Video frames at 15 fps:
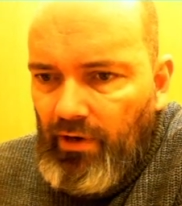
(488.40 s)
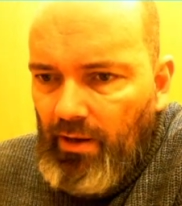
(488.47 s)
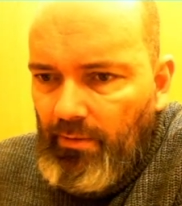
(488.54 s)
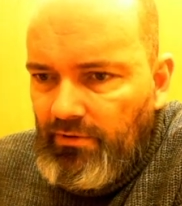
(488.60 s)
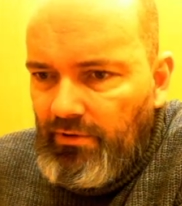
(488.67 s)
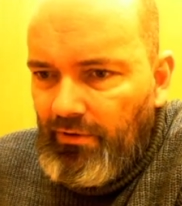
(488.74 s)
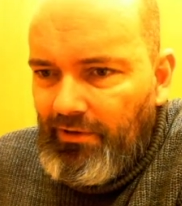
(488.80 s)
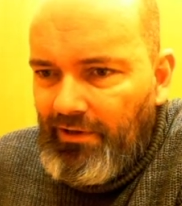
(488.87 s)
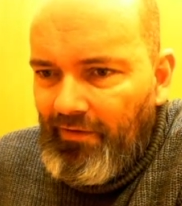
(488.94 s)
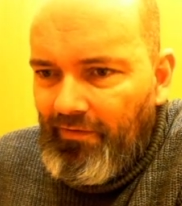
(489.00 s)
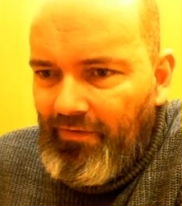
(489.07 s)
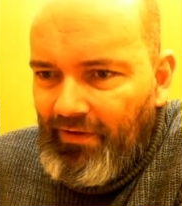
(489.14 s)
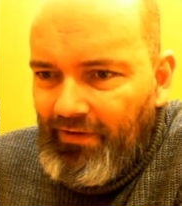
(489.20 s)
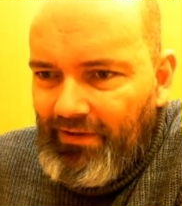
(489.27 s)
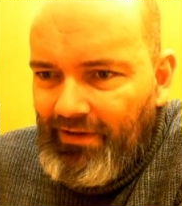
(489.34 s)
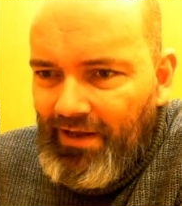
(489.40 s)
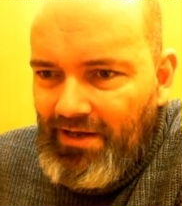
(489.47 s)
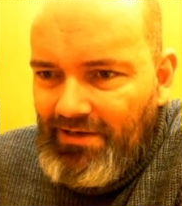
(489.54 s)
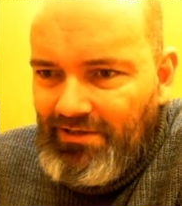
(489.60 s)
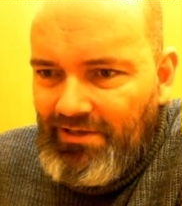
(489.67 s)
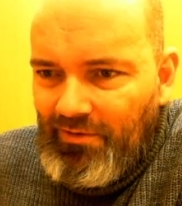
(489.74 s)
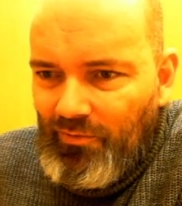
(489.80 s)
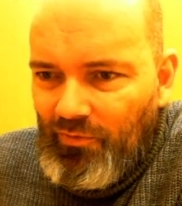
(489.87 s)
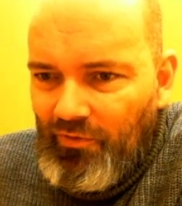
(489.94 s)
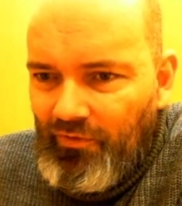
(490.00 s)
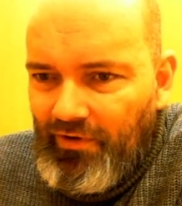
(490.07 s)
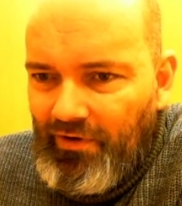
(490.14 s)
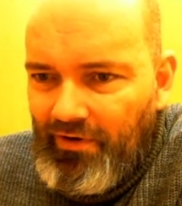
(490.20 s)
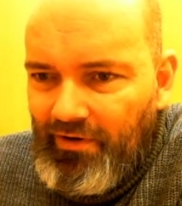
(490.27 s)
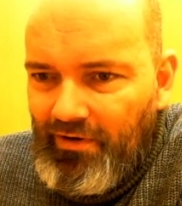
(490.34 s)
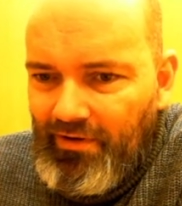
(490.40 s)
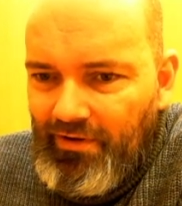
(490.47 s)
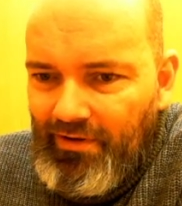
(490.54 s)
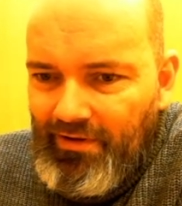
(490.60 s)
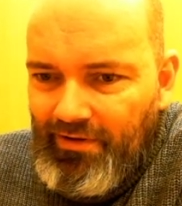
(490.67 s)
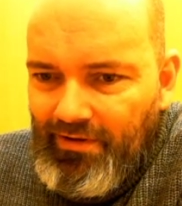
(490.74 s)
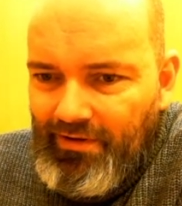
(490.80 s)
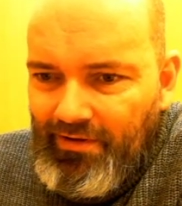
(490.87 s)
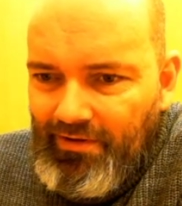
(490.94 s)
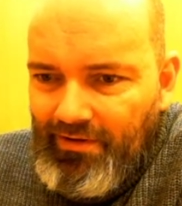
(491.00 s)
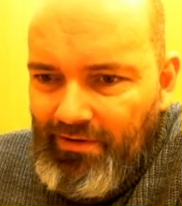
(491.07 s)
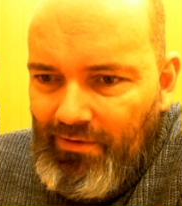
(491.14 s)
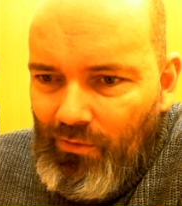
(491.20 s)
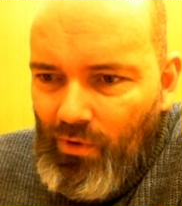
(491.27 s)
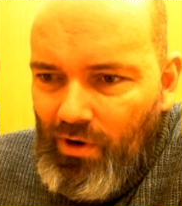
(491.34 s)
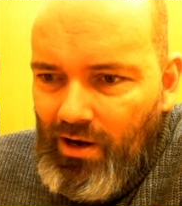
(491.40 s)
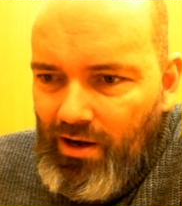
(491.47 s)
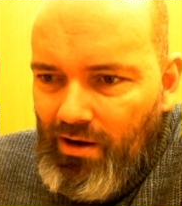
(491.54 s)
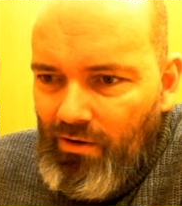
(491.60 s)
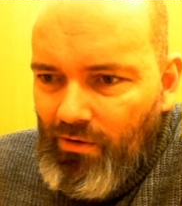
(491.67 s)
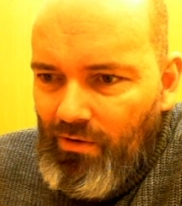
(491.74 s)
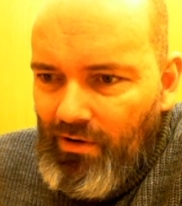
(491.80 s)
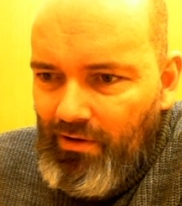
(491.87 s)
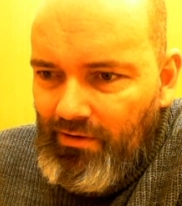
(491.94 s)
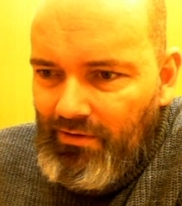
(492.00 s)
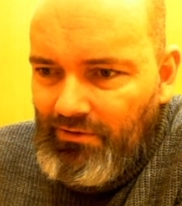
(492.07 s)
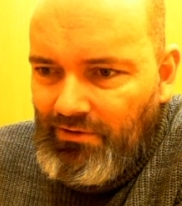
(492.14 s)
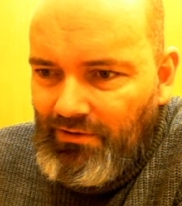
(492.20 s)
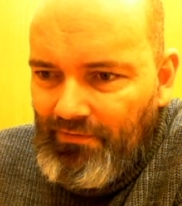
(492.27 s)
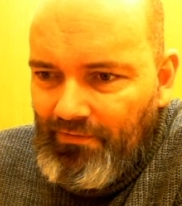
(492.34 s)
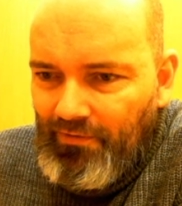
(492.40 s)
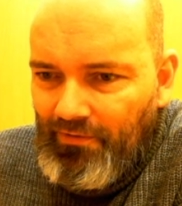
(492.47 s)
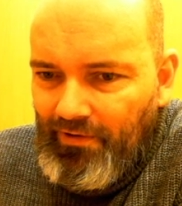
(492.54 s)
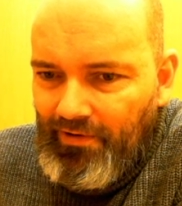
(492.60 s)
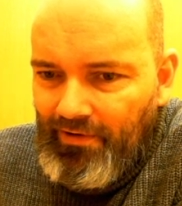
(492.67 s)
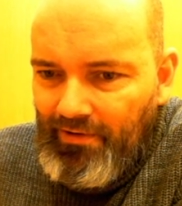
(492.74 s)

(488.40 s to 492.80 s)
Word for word: absolutely fantastic move here. Wow, g4.